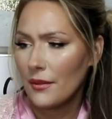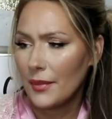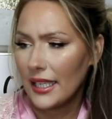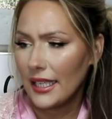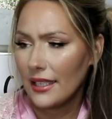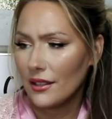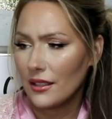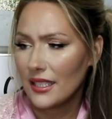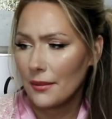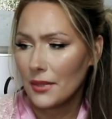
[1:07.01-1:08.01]
beginning on
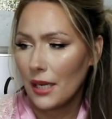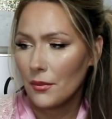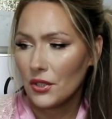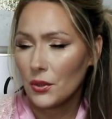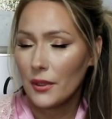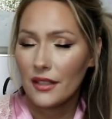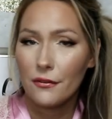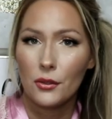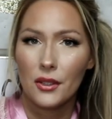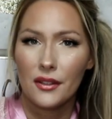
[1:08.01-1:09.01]
September
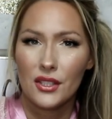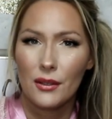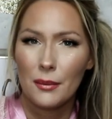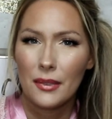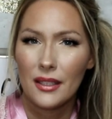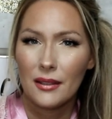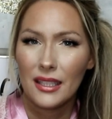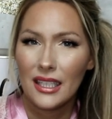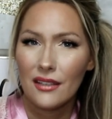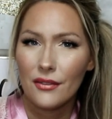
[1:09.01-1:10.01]
24th, so I
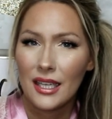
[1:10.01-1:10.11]
believe